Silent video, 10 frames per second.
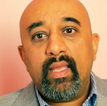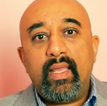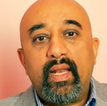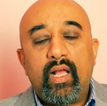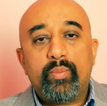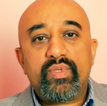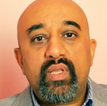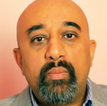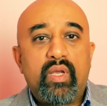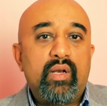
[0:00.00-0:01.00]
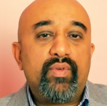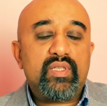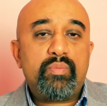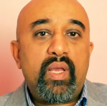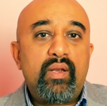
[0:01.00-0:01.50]
It helps them kind of
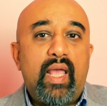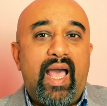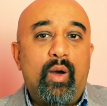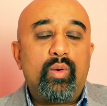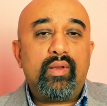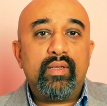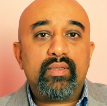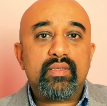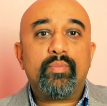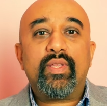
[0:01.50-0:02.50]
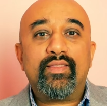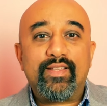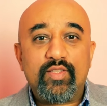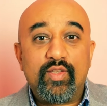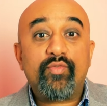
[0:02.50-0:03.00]
expand out into something
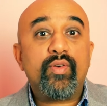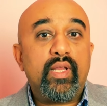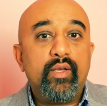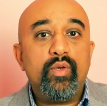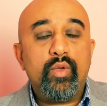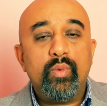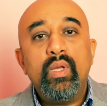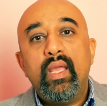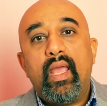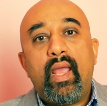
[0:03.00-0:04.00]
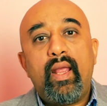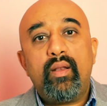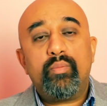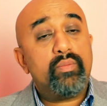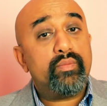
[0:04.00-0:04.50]
that's different and new
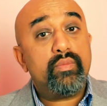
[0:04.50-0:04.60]
and